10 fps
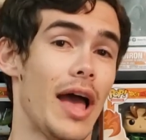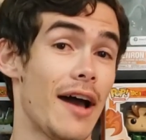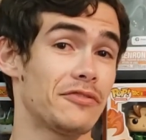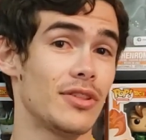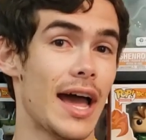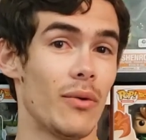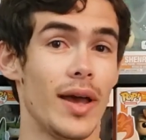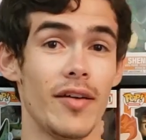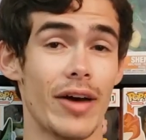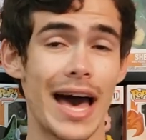After that
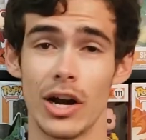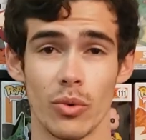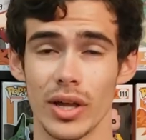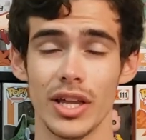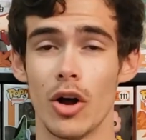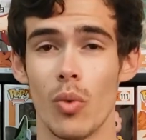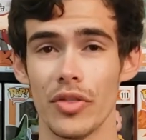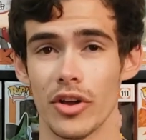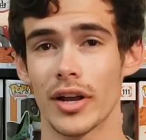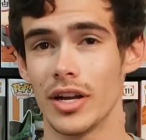wave, I don't really know
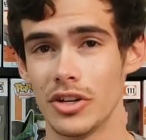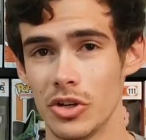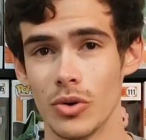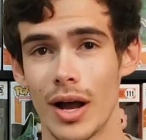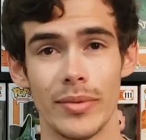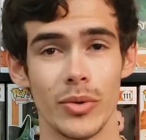what they're gonna do. I